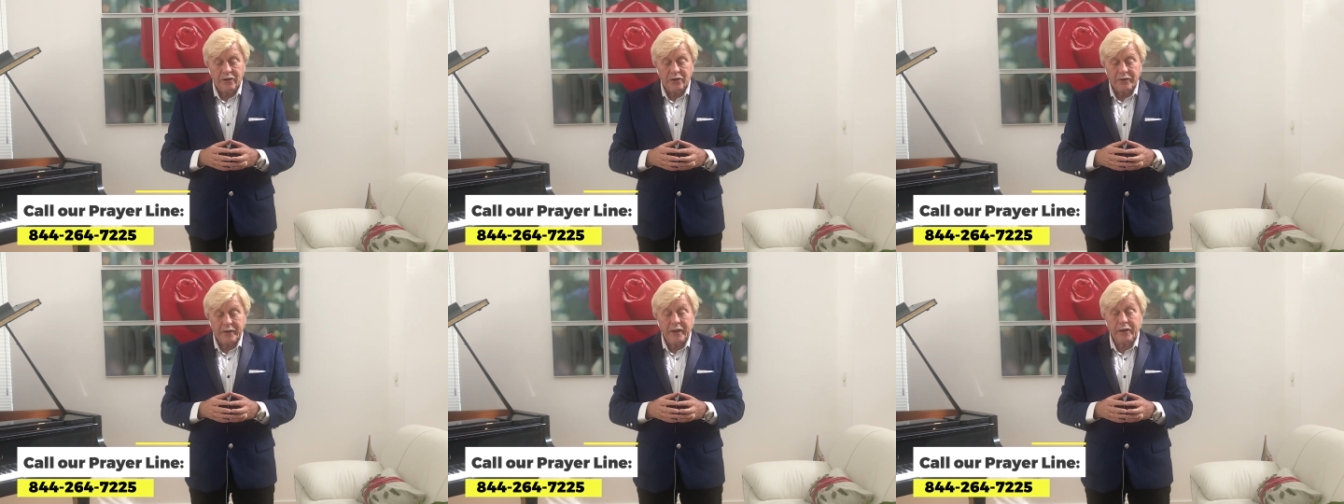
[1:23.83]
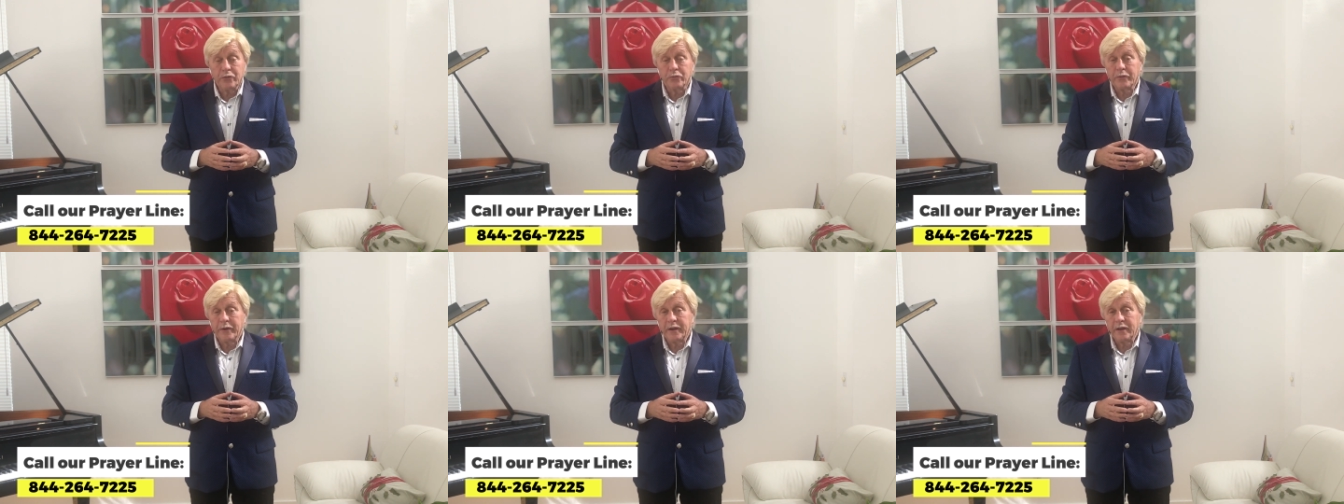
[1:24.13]

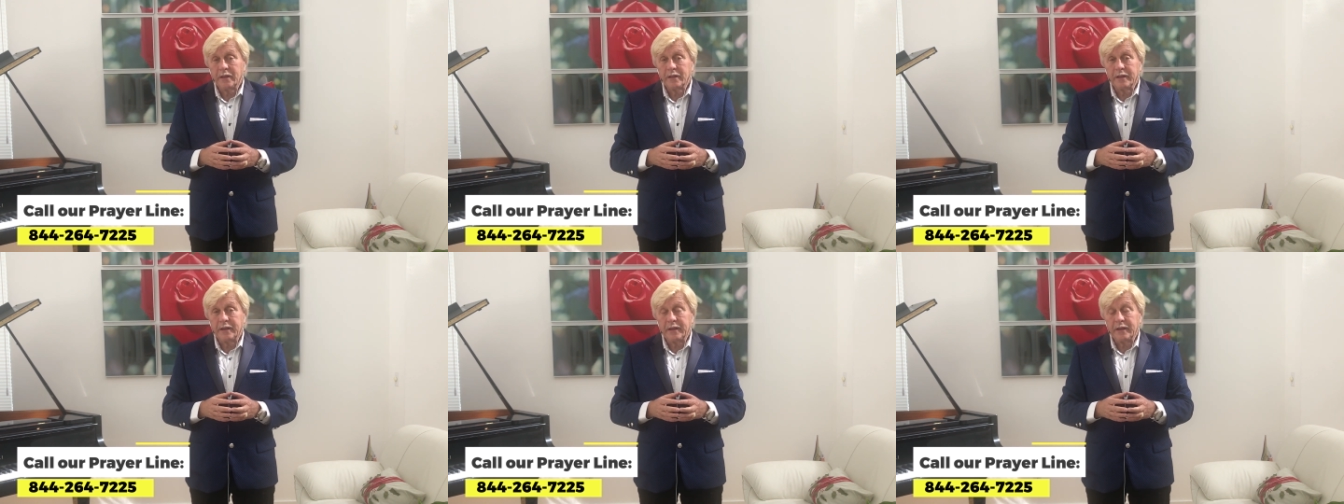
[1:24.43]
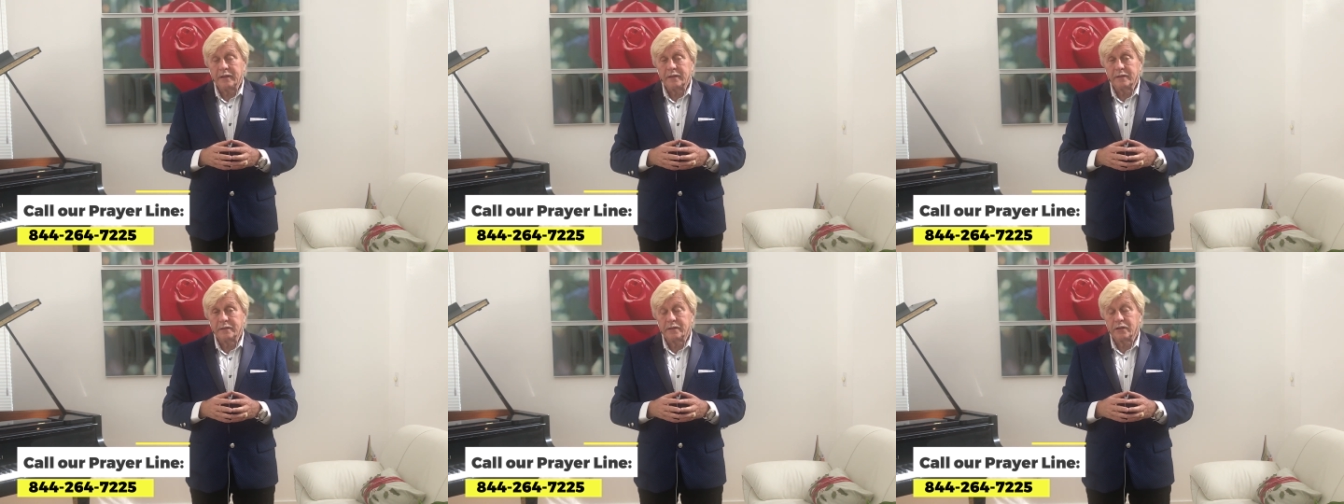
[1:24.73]
he
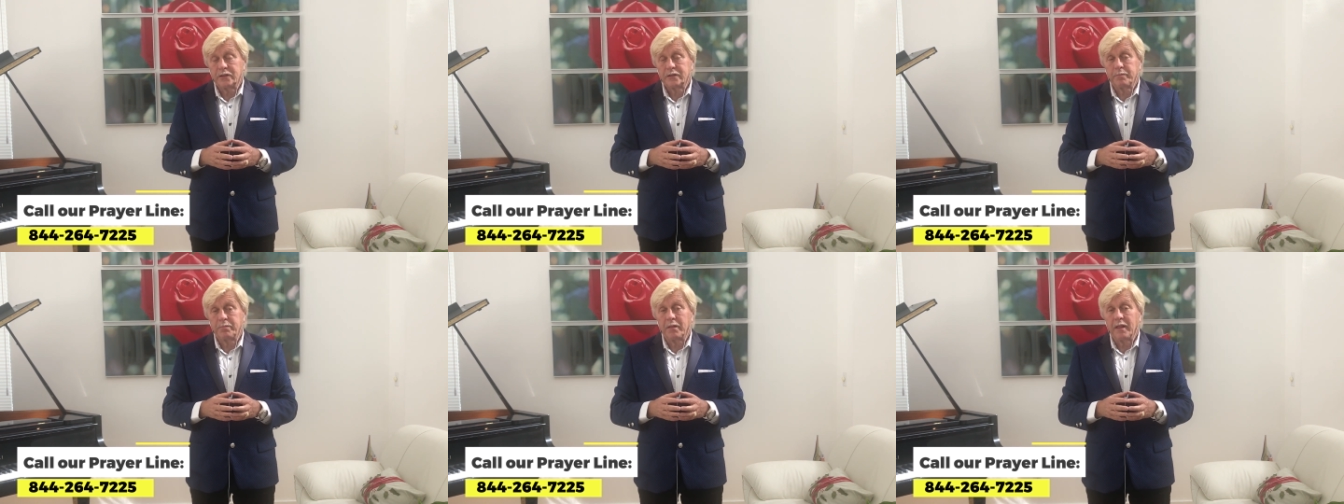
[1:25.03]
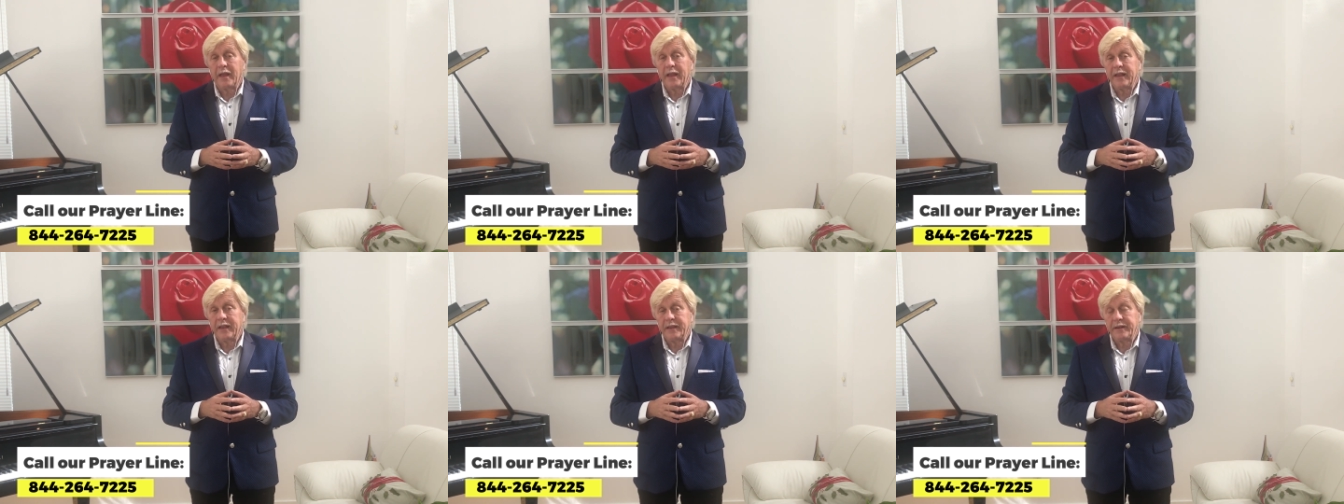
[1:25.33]
really
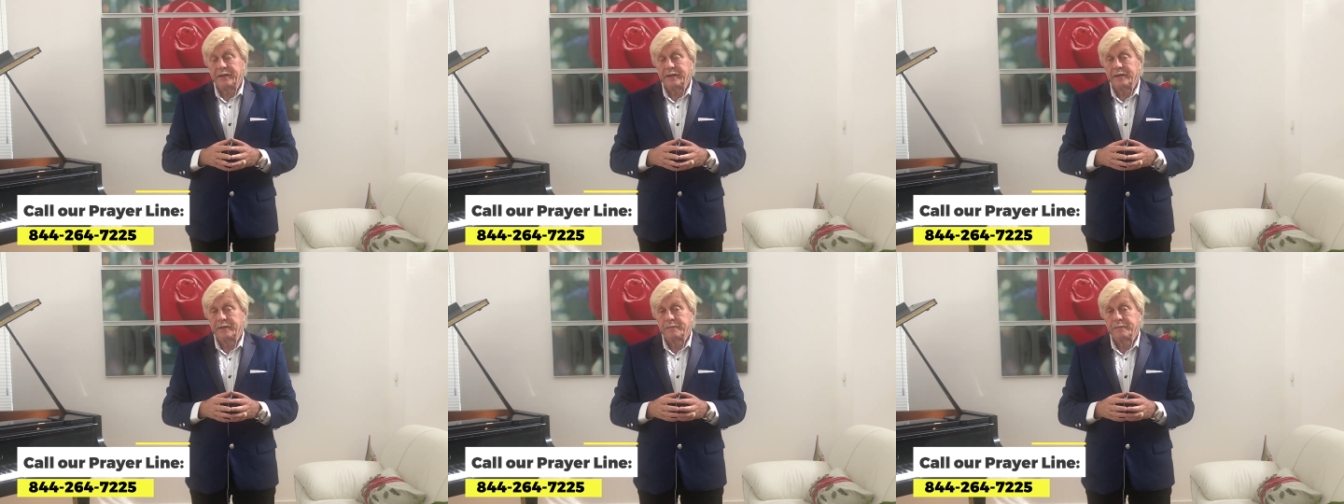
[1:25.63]
displayed